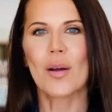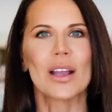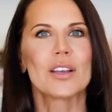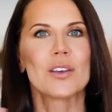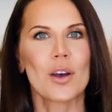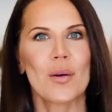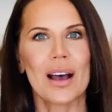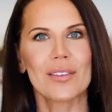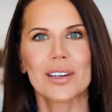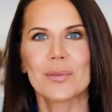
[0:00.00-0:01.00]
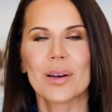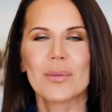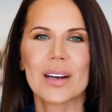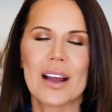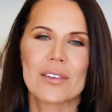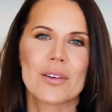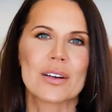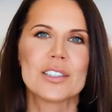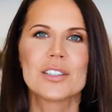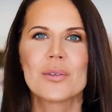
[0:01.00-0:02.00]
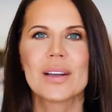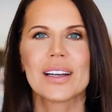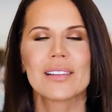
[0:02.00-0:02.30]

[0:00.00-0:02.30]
All right, go have a good one, whatever you are doing.